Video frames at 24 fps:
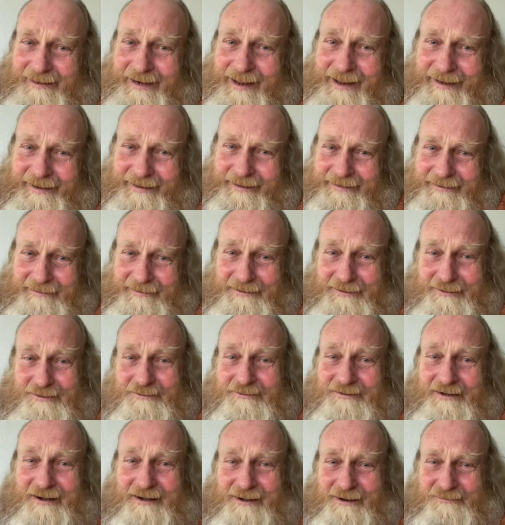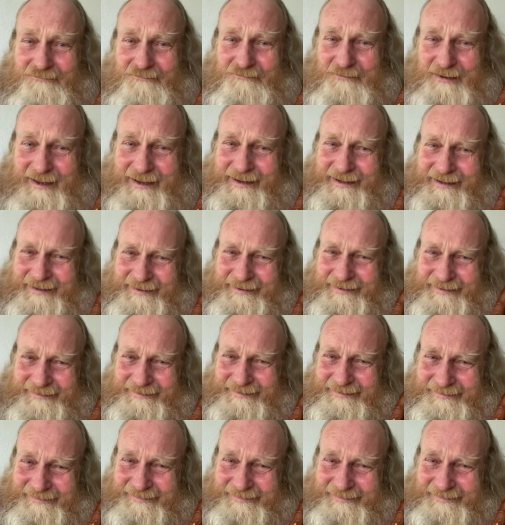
leg and acute heart failure.